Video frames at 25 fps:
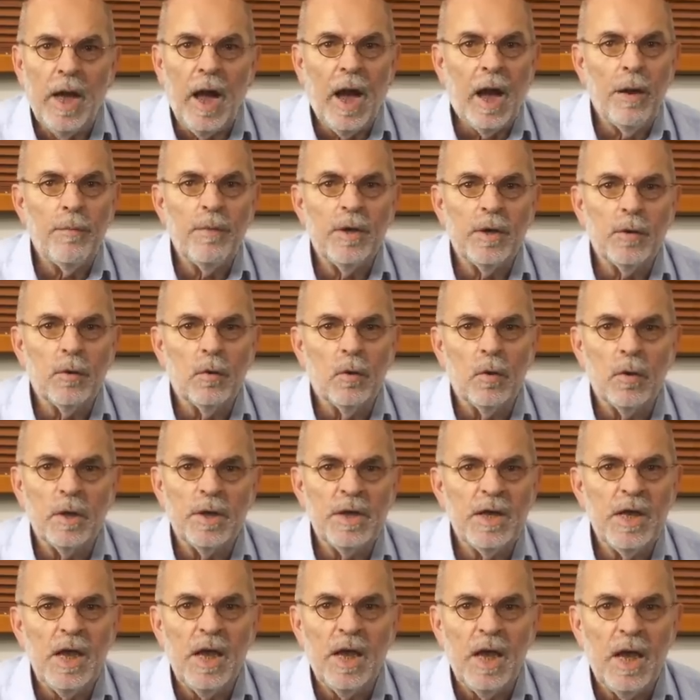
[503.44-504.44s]
I recall
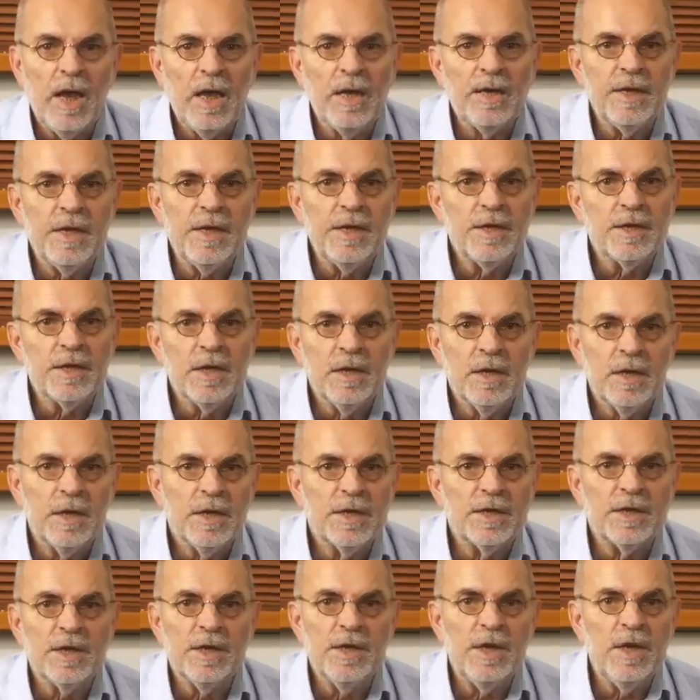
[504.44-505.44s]
in the 80s
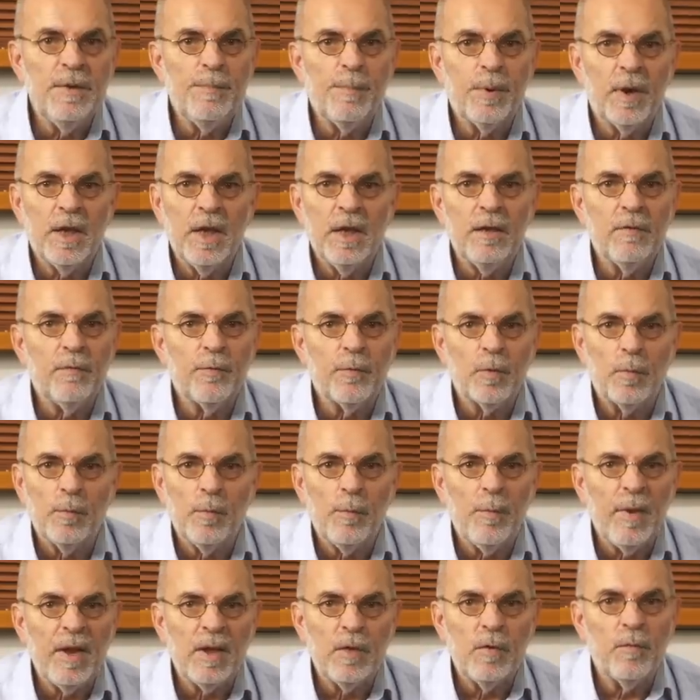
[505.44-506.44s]
a CD player from
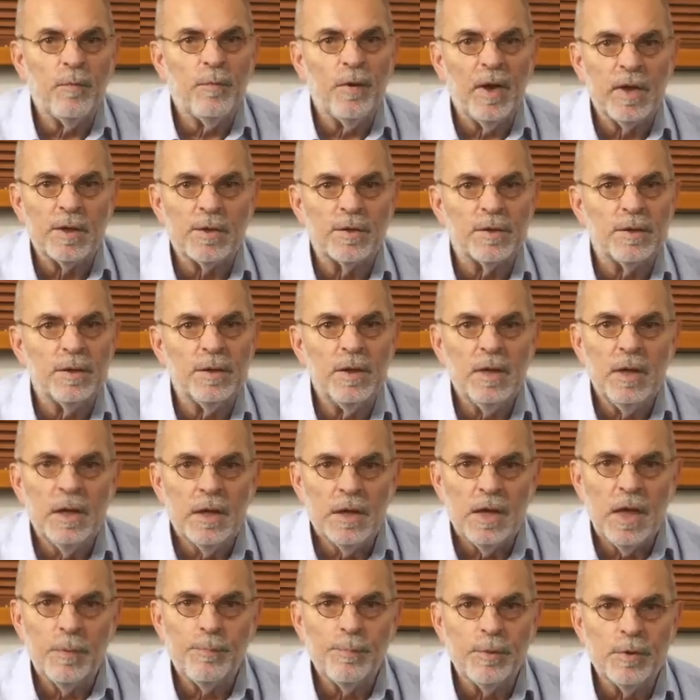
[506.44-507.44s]
a manufacturer
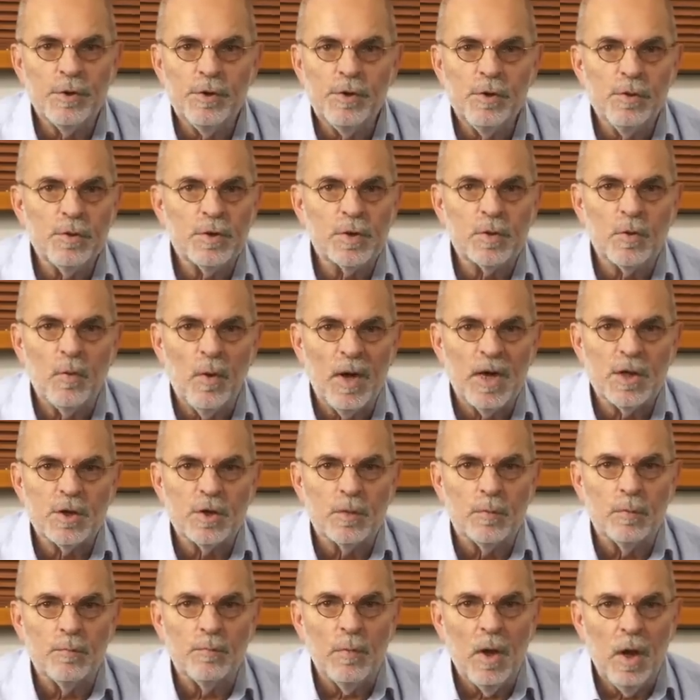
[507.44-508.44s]
that produced quite
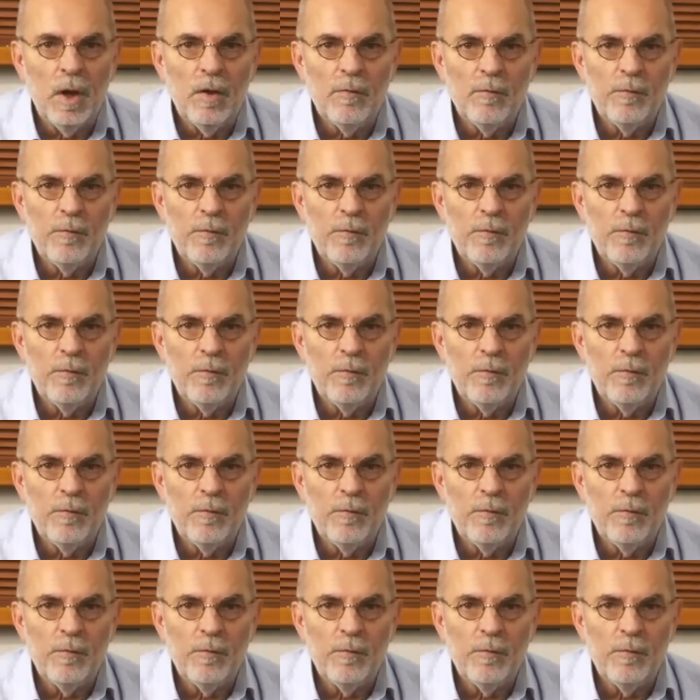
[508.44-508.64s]
some